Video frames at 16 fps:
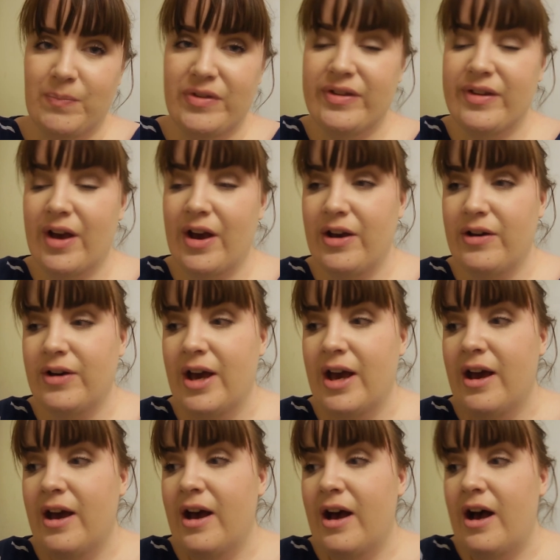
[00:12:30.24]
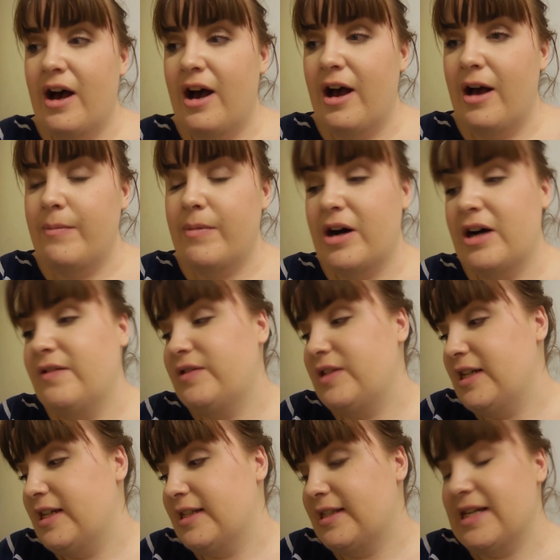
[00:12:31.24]
So after
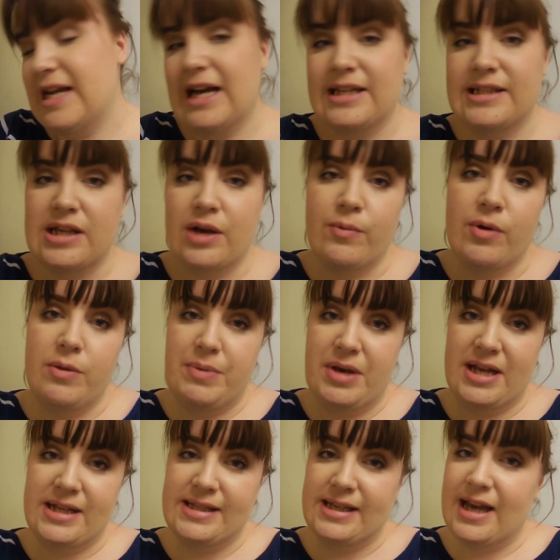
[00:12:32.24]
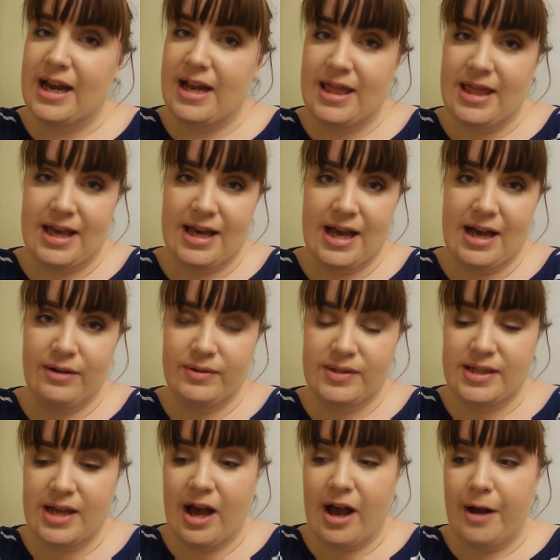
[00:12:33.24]
these snacks, I won't be eating anything
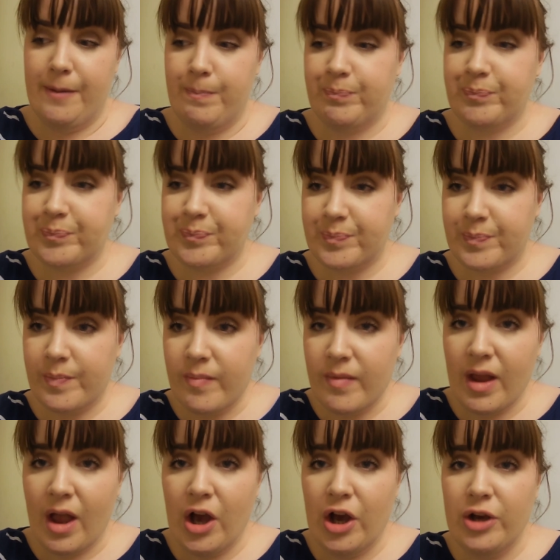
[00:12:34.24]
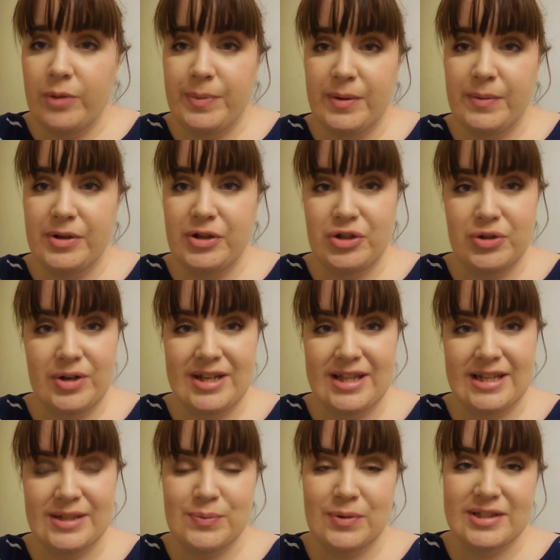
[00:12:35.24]
else. I hope you enjoyed
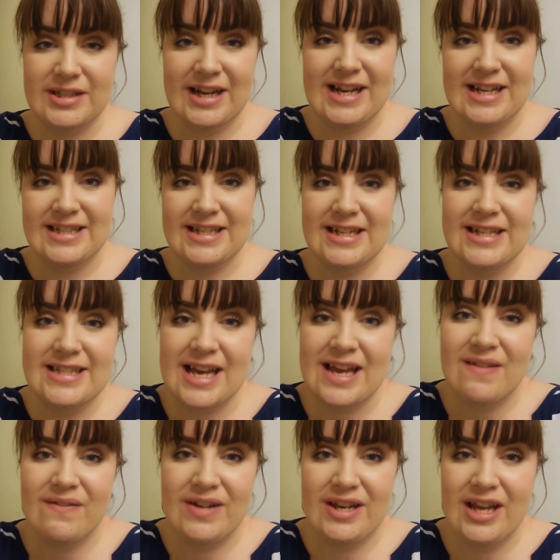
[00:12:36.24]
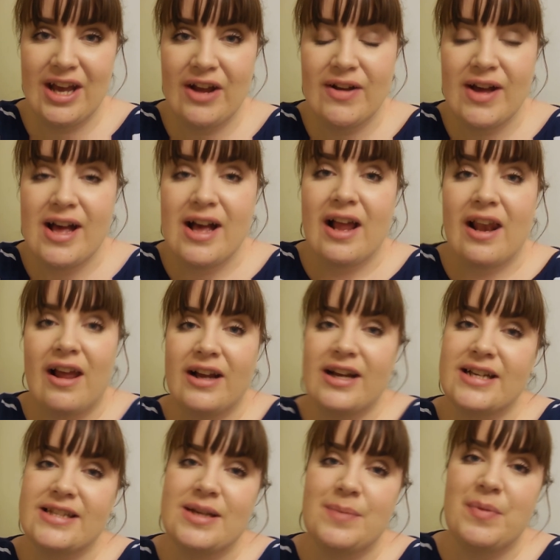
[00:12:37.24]
this What I Eat in a Day video.
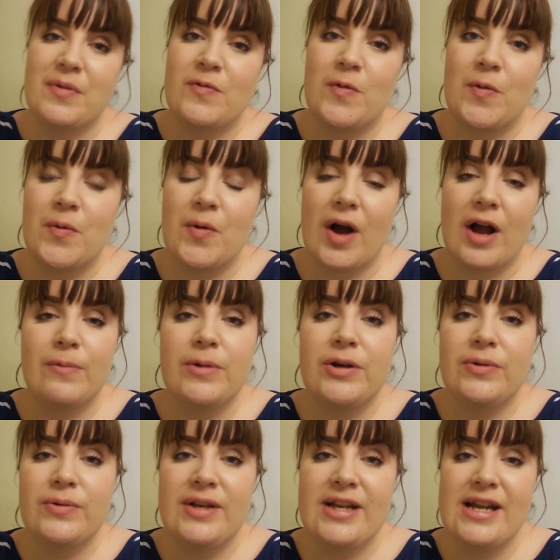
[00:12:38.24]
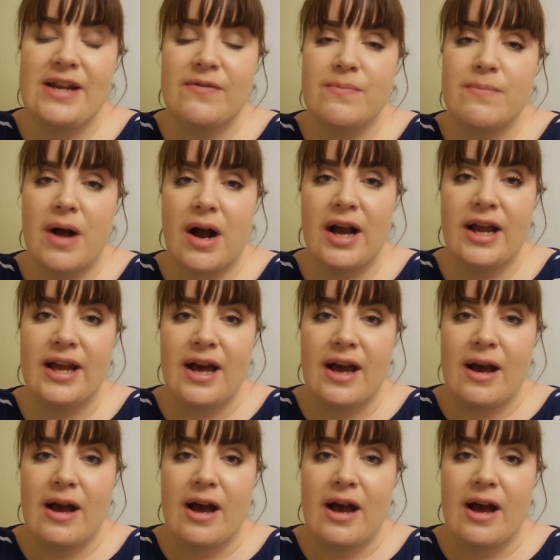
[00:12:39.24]
Like I said before, I will leave my